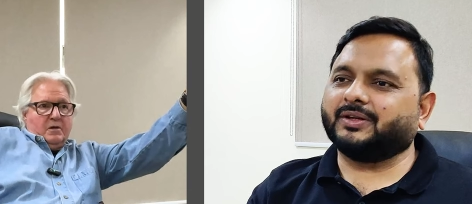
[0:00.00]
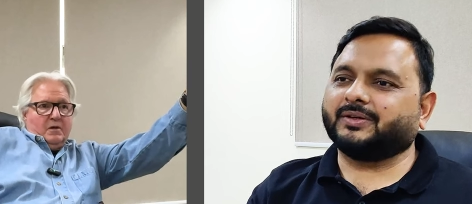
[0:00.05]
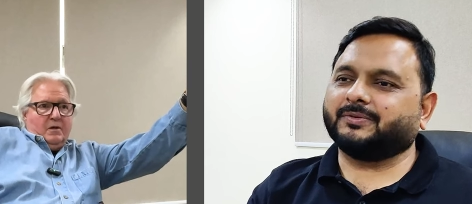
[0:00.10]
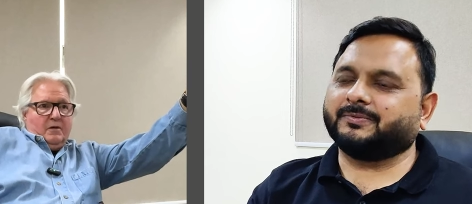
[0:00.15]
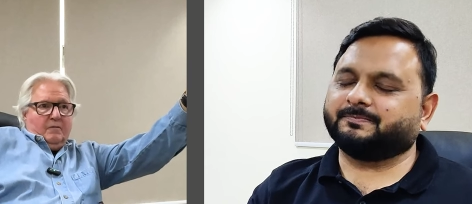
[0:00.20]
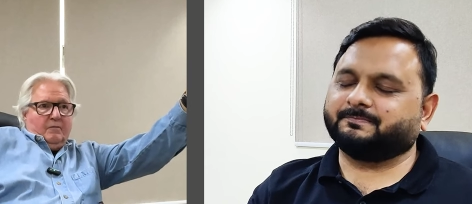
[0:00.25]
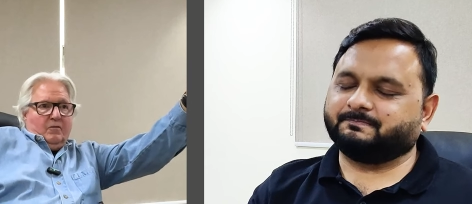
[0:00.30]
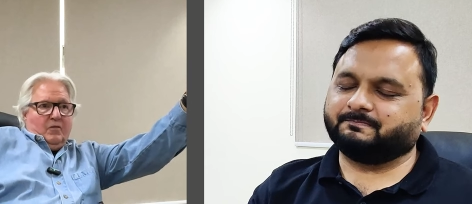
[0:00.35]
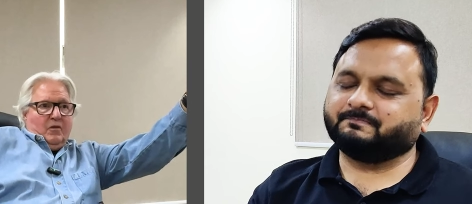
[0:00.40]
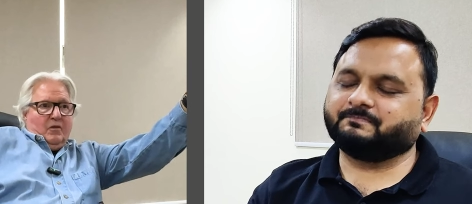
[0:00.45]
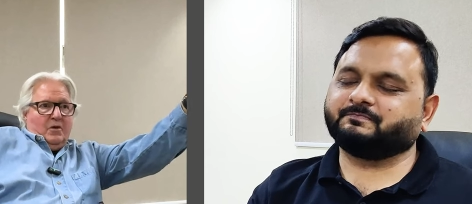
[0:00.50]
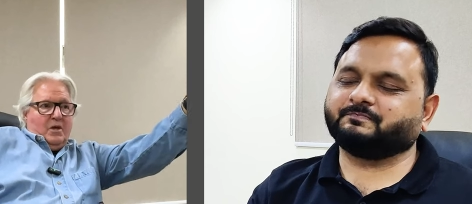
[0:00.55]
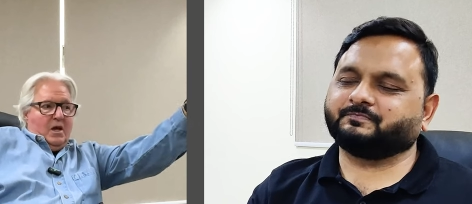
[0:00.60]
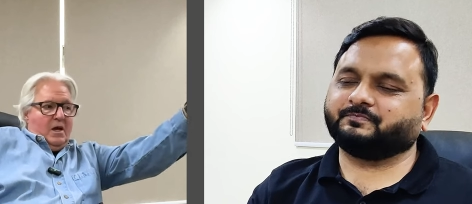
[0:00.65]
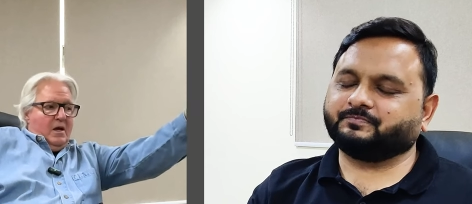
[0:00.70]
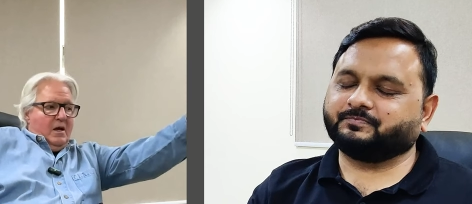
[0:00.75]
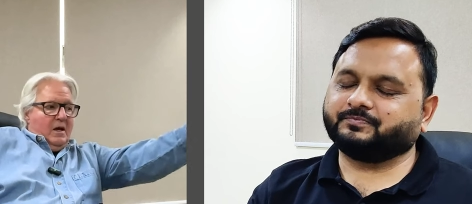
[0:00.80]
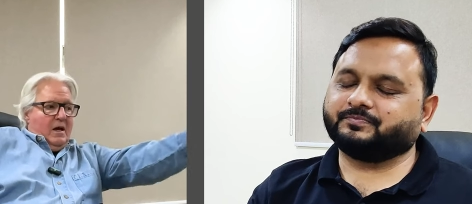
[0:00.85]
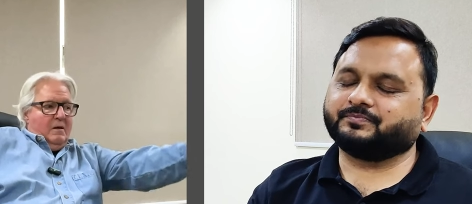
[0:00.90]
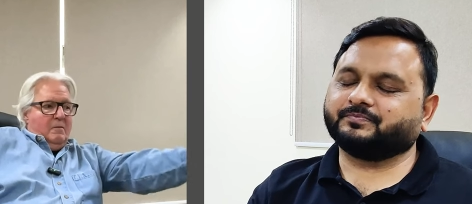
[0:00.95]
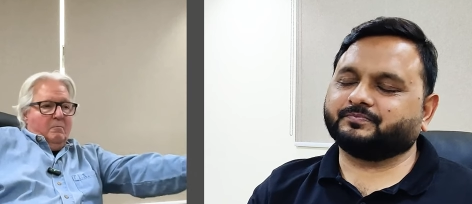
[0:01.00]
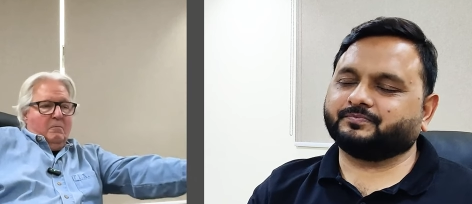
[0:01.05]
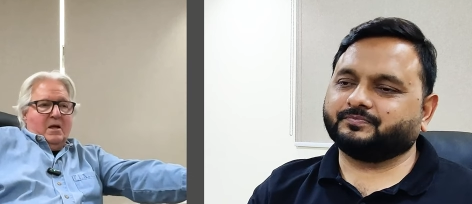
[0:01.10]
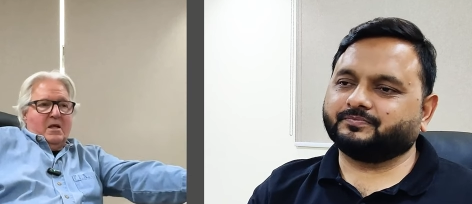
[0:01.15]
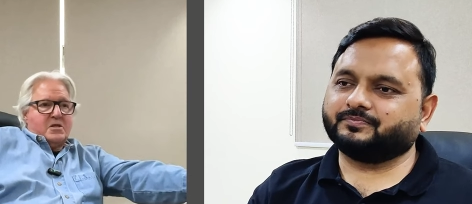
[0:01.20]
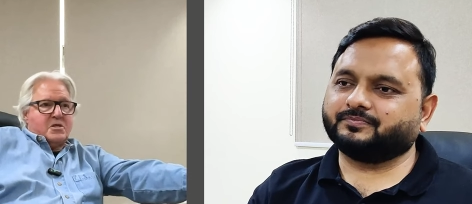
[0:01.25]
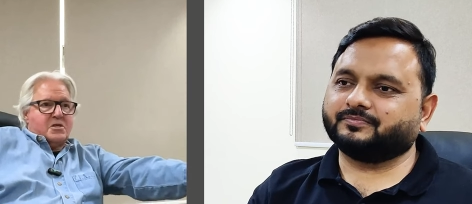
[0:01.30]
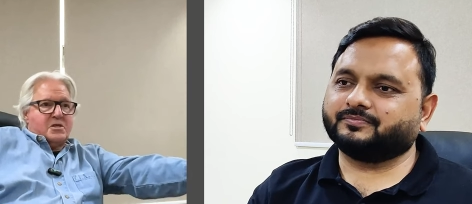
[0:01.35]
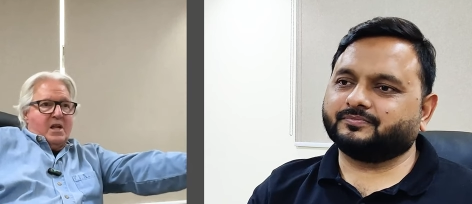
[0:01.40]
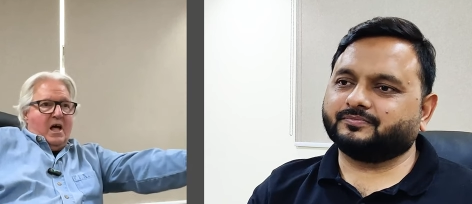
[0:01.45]
Speaker 1: Yeah. Okay.
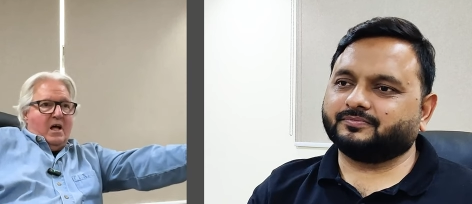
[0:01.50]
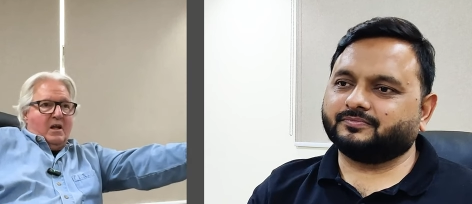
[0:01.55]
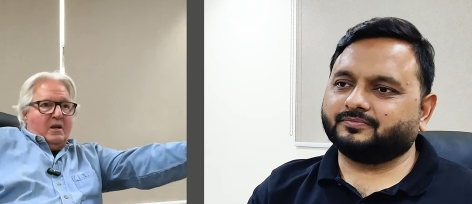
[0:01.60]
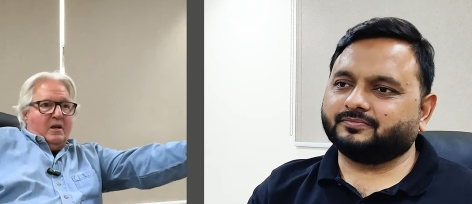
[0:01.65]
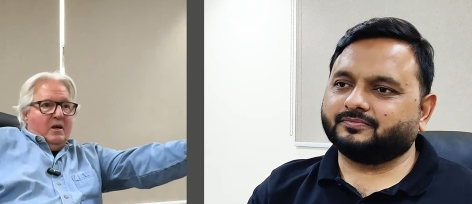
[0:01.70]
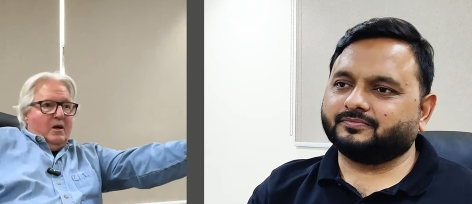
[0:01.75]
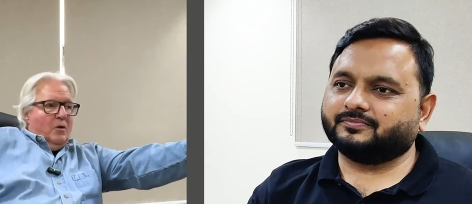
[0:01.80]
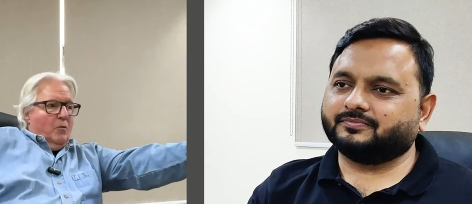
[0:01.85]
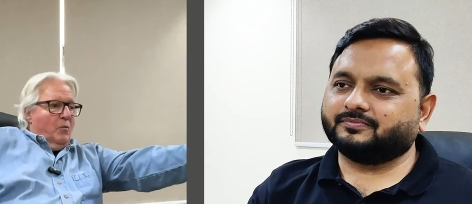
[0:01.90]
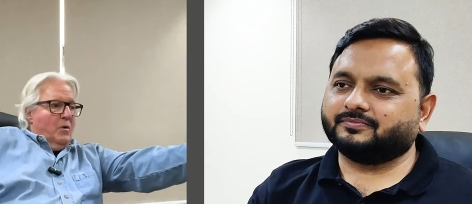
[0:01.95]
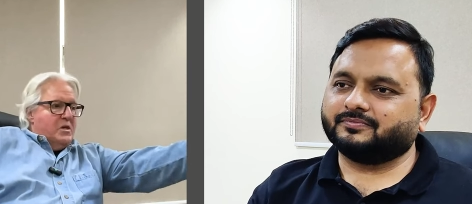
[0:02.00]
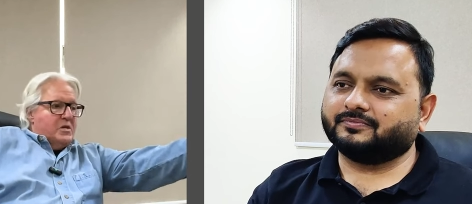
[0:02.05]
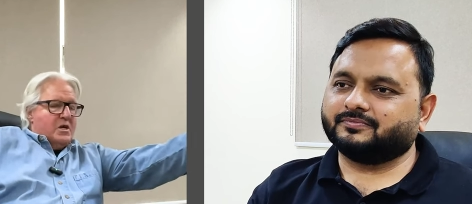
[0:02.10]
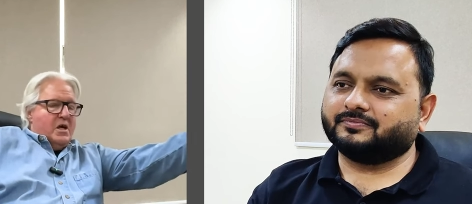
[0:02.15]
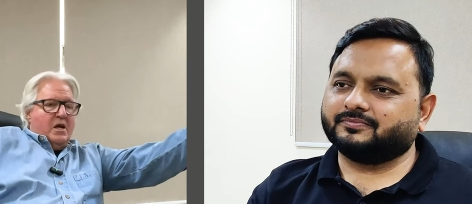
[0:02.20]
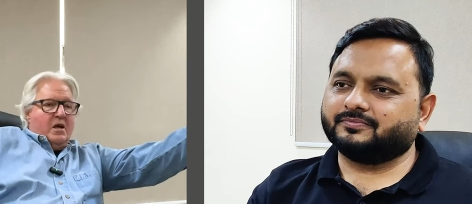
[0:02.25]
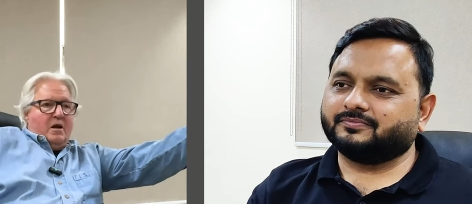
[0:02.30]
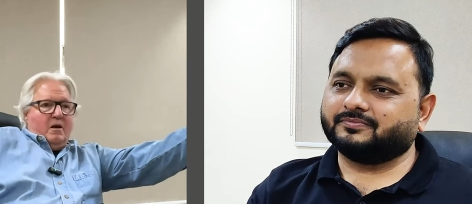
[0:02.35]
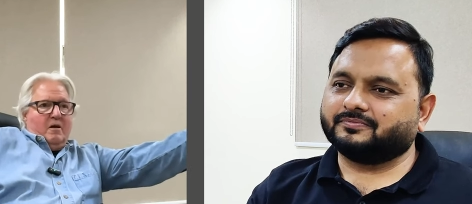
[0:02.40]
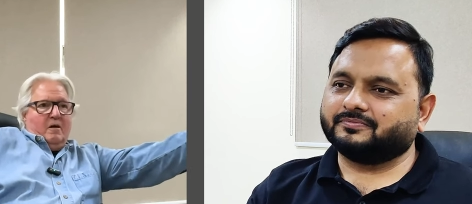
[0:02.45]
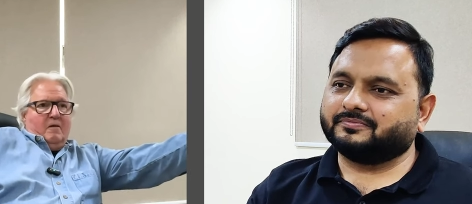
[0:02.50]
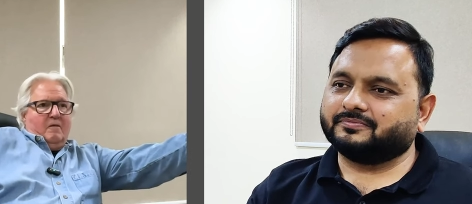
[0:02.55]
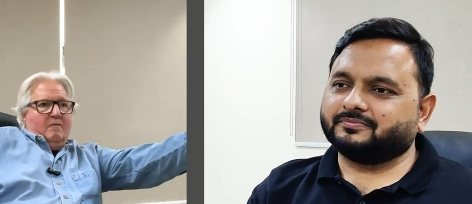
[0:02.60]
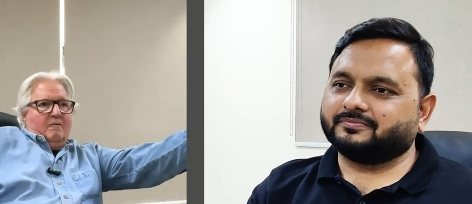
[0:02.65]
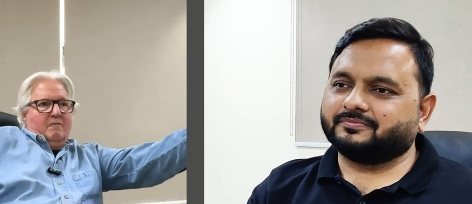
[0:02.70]
It's not we take